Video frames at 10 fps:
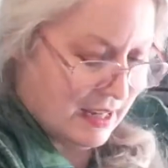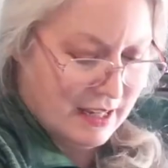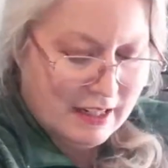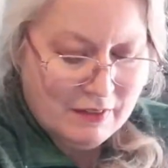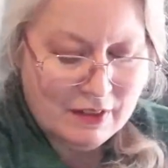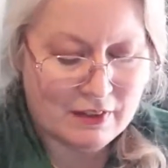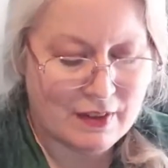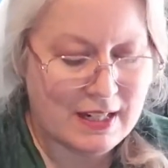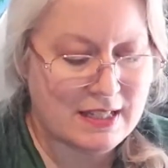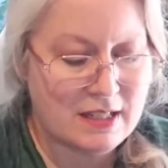And even if
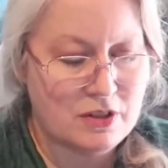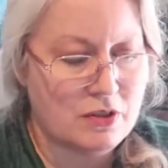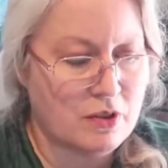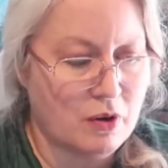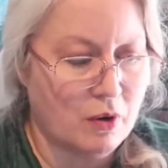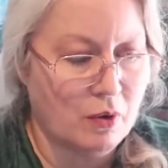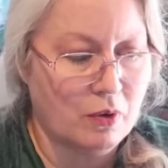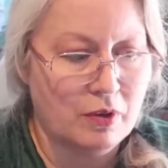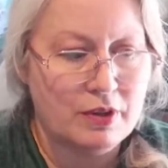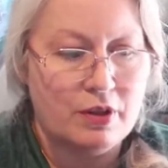I didn't do the
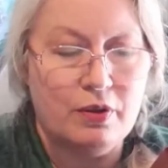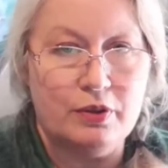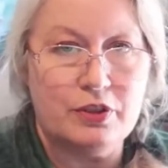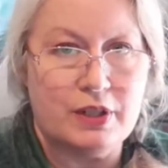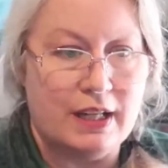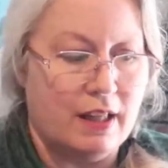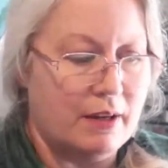whole trail,